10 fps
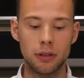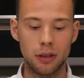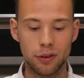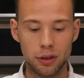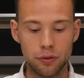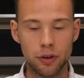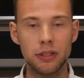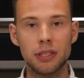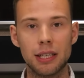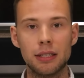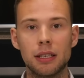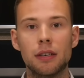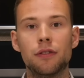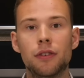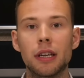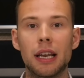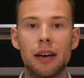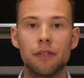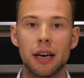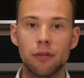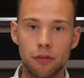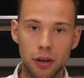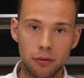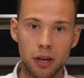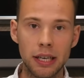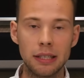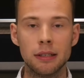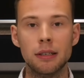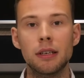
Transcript: So you've got your front, center, front left and front right.